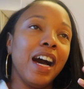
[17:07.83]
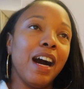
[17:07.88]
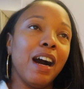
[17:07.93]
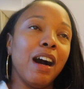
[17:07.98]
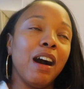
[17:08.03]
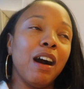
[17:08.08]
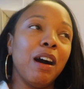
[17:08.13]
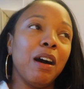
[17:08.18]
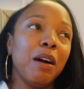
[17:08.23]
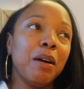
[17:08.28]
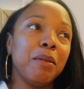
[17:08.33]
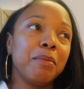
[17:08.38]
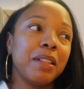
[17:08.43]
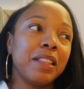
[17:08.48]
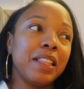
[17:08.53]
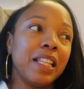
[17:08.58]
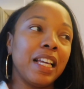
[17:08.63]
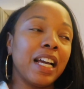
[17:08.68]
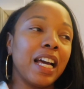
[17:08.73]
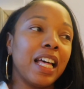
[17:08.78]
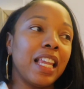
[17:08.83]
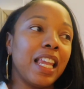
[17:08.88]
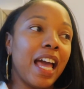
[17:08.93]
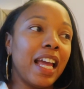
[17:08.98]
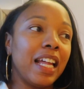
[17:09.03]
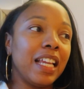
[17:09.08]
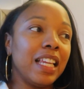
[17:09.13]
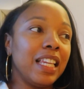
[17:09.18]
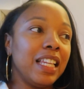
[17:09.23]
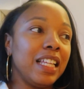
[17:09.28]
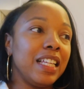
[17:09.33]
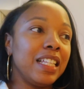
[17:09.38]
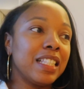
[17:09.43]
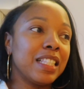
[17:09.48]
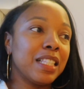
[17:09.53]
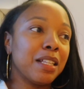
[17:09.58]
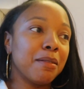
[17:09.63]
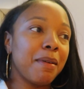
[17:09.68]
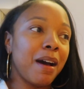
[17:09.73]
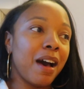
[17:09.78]
um the thing i like
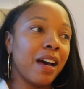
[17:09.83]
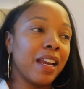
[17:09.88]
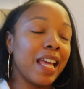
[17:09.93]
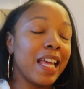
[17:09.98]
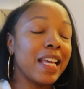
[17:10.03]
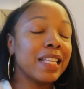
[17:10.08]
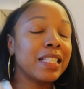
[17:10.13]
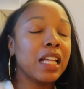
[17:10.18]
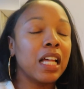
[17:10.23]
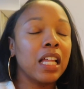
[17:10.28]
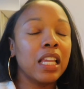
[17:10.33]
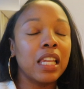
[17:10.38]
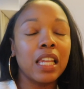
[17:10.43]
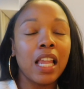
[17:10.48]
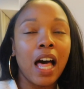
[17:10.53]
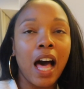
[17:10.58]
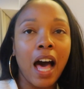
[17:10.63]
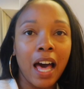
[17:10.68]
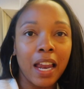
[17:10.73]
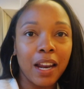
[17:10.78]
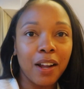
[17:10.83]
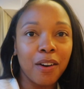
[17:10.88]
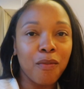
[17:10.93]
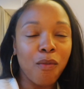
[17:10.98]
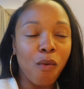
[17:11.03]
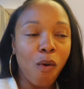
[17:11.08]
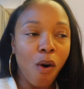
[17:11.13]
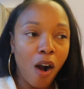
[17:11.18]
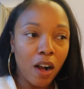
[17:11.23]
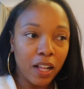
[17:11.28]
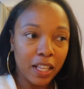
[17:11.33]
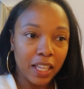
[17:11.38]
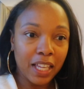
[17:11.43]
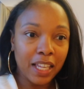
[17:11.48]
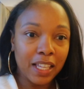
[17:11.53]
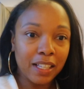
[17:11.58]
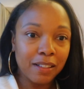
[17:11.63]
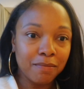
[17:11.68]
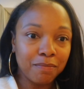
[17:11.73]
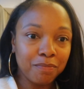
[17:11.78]
least about it it's a lot of
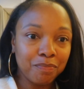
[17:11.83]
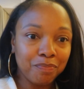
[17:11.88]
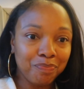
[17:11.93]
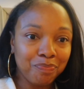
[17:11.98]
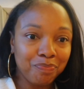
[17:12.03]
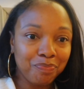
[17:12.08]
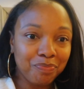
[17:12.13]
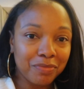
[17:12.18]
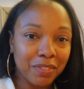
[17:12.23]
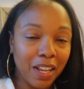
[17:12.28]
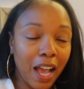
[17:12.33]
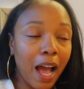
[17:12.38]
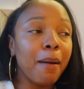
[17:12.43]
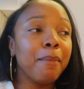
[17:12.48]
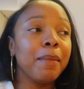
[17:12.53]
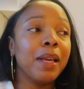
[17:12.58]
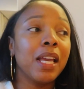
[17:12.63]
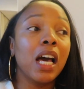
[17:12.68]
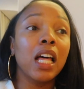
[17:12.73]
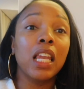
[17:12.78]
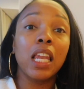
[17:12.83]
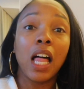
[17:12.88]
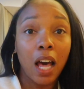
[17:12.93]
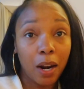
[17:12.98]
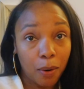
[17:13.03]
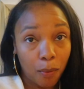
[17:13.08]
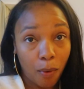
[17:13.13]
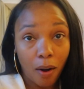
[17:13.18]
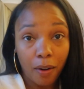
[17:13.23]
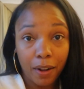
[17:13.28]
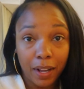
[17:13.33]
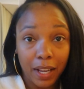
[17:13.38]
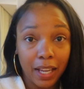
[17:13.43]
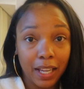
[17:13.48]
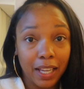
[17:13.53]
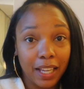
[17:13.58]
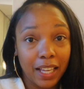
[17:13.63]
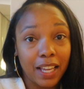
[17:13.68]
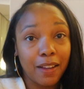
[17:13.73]
walking I mean a lot of walking.